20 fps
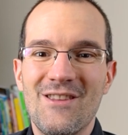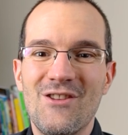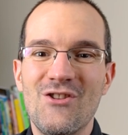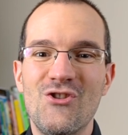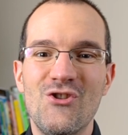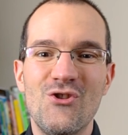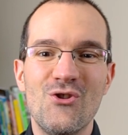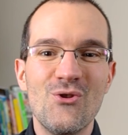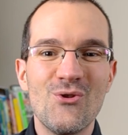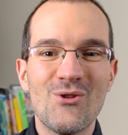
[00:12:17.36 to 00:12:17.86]

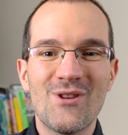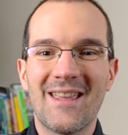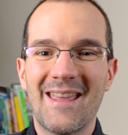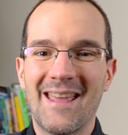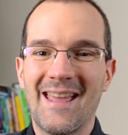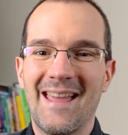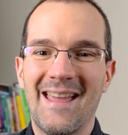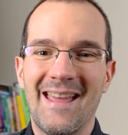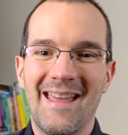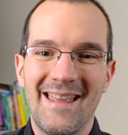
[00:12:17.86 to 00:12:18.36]
you
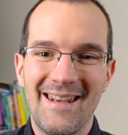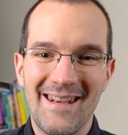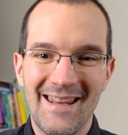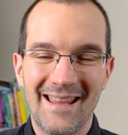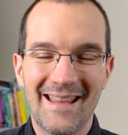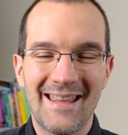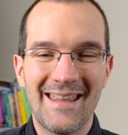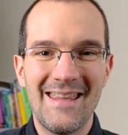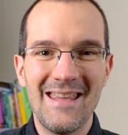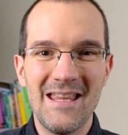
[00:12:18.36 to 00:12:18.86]
can
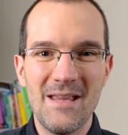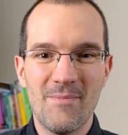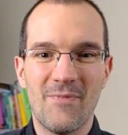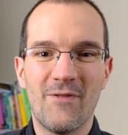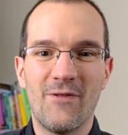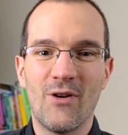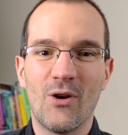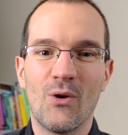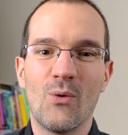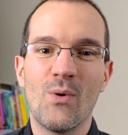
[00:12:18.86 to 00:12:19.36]
keep
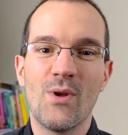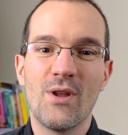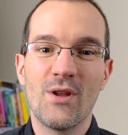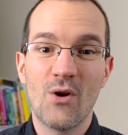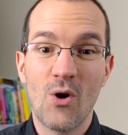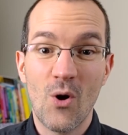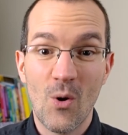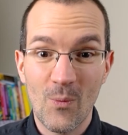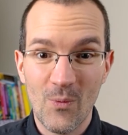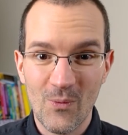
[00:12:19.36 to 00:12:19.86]
following
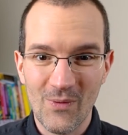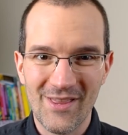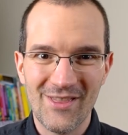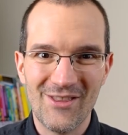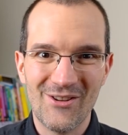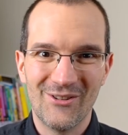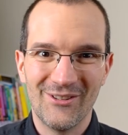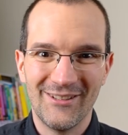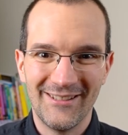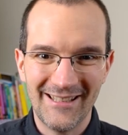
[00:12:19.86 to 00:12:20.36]
up with
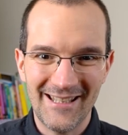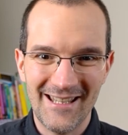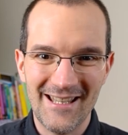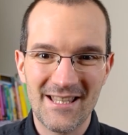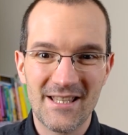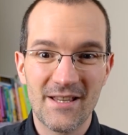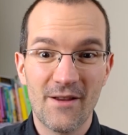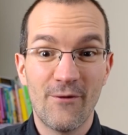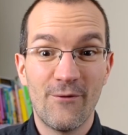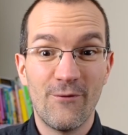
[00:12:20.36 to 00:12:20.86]
your
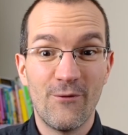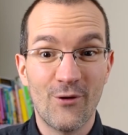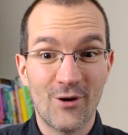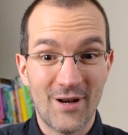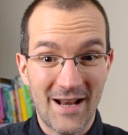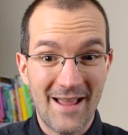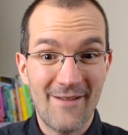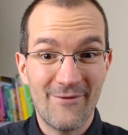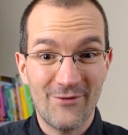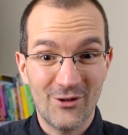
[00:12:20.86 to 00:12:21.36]
leads
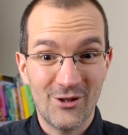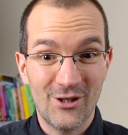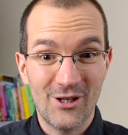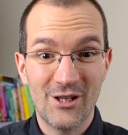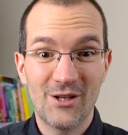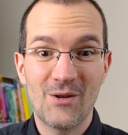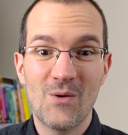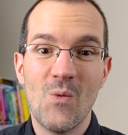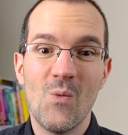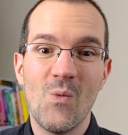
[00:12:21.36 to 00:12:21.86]

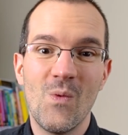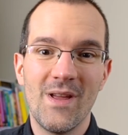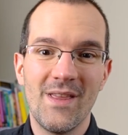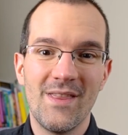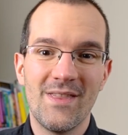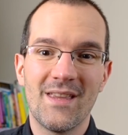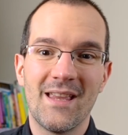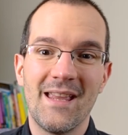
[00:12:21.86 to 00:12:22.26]
forever with